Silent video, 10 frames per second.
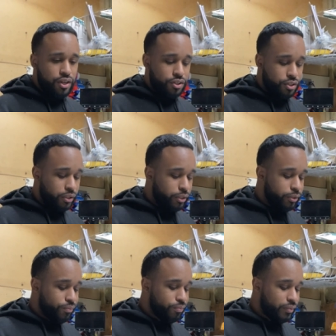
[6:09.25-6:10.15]

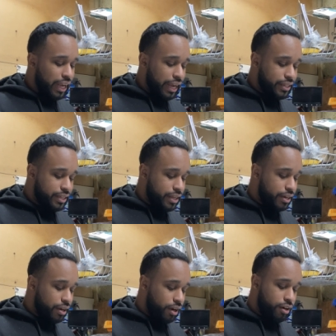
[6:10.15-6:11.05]
So like I
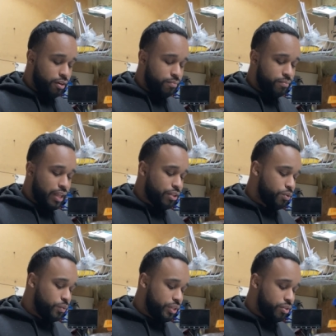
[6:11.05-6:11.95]
said, that's
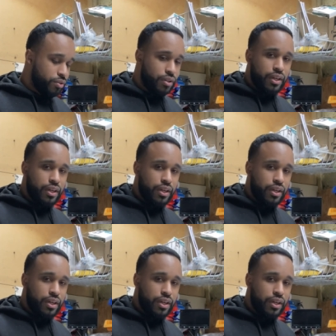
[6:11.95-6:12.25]
what we do.